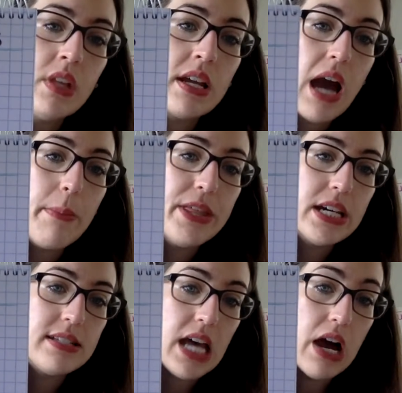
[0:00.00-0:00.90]
Copy
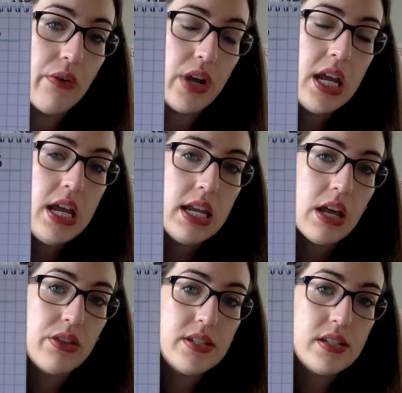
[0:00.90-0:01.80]
that down. Now
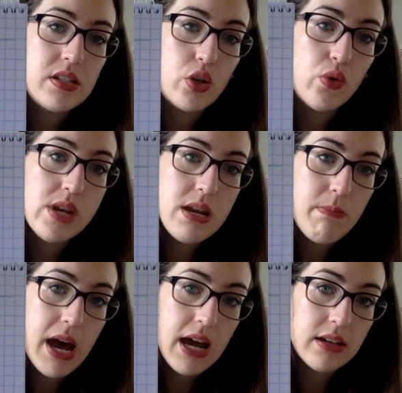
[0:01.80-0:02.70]
this is a green
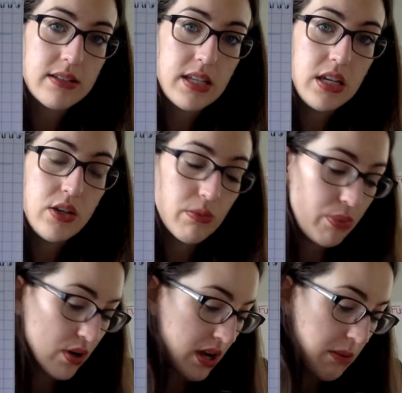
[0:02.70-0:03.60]
box in your
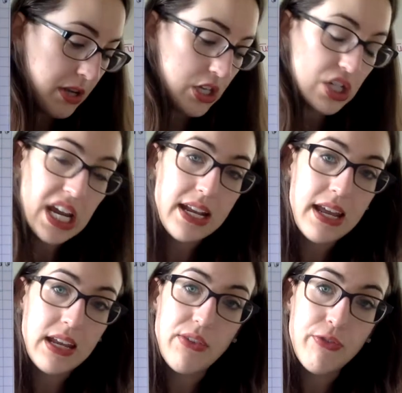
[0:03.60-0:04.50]
book on page
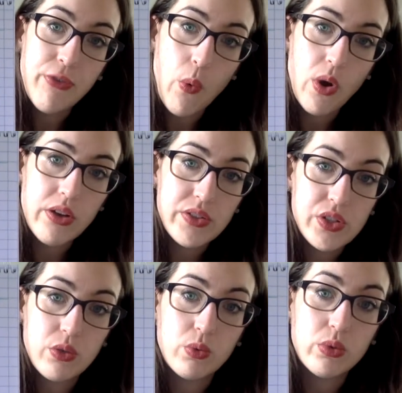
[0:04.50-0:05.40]
884. This is
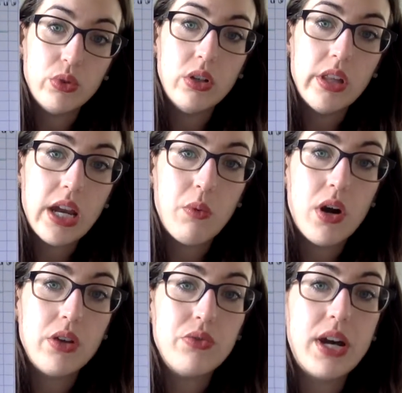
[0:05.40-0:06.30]
a rule that I
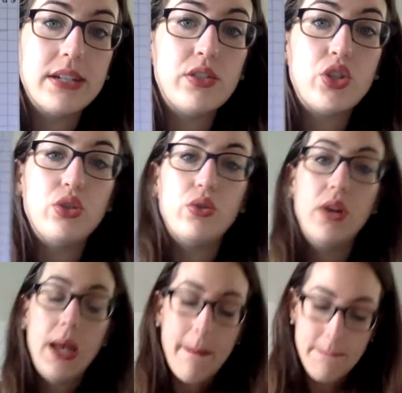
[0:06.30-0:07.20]
want you guys to
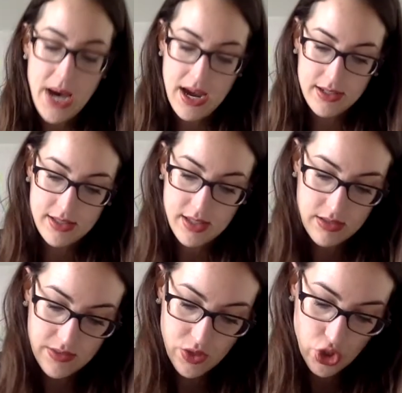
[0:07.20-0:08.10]
box
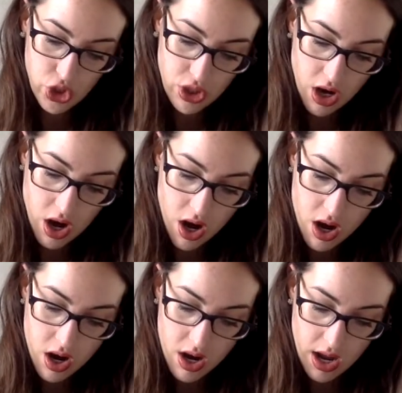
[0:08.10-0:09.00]
and
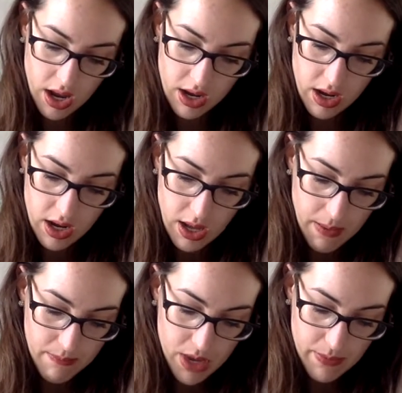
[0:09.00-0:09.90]
star and
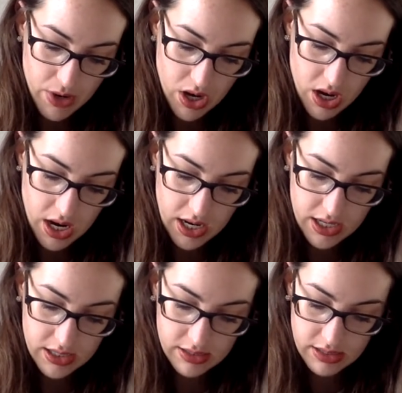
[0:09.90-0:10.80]

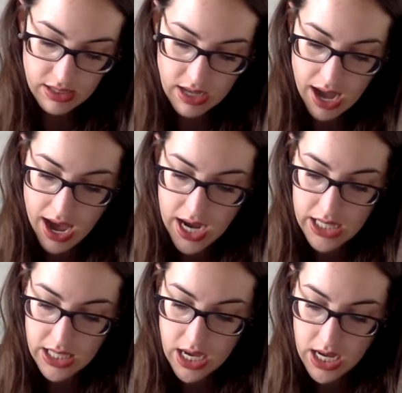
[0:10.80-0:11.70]
memorize and
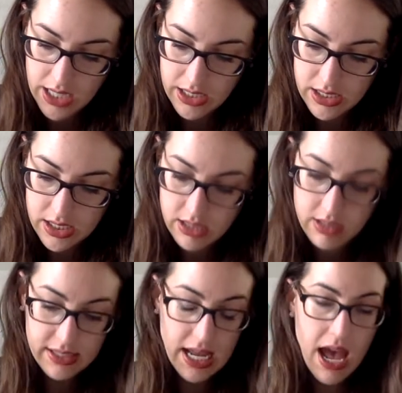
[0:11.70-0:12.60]
highlight,
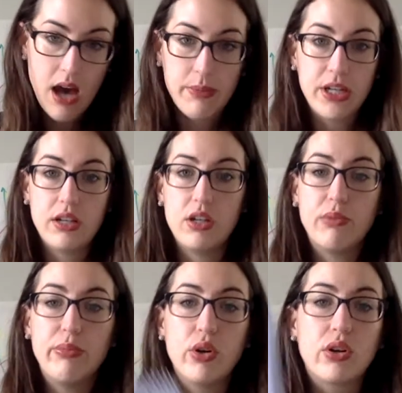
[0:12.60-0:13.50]
tab it in your
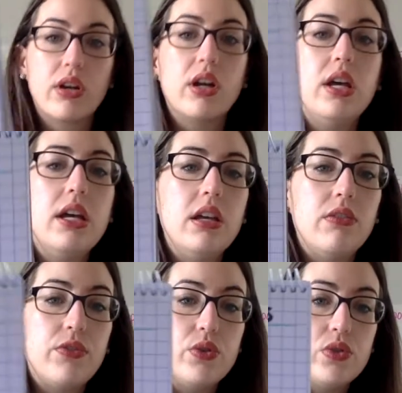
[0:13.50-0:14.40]
book
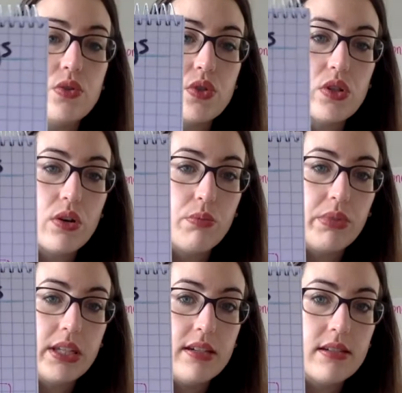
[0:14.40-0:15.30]
if you do so,
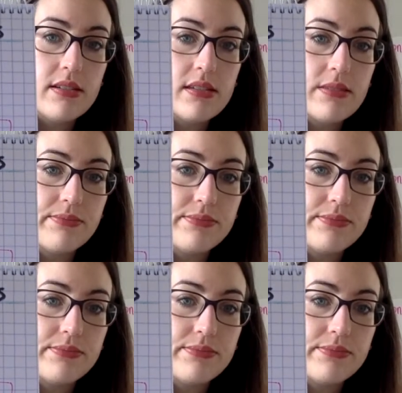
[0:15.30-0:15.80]
please.